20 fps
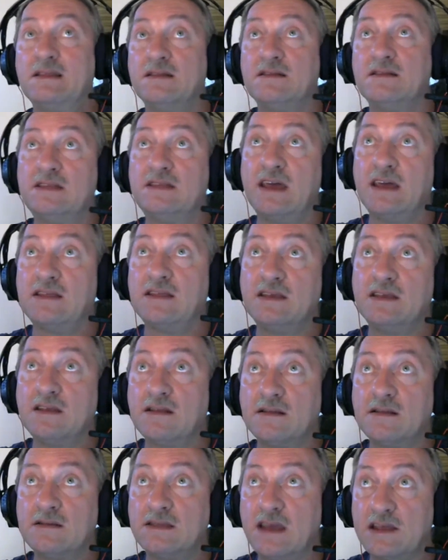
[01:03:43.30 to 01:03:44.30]

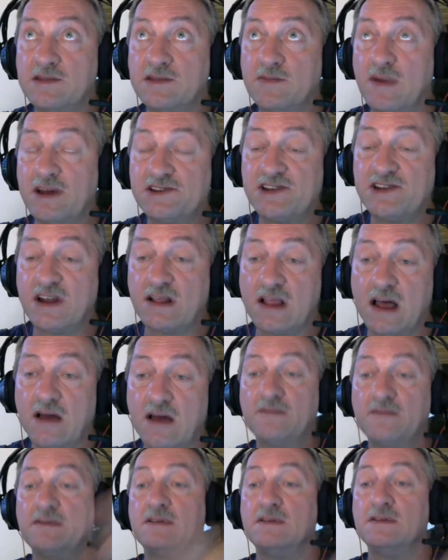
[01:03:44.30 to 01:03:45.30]
that much in
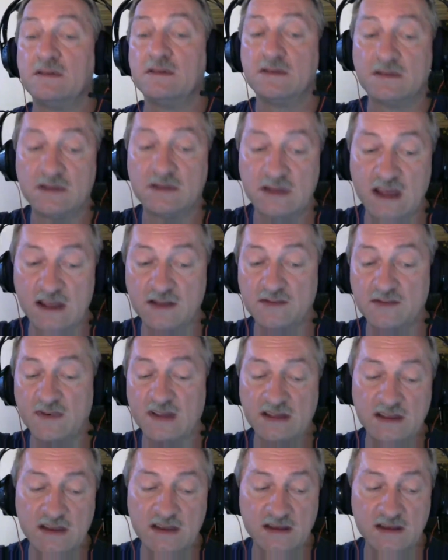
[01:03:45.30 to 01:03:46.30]
love in 10,
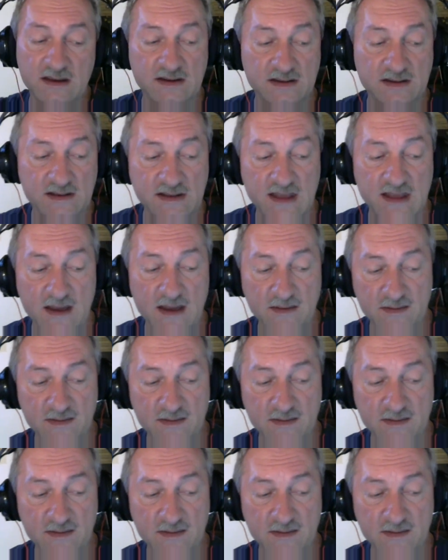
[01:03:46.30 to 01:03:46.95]
20 years time.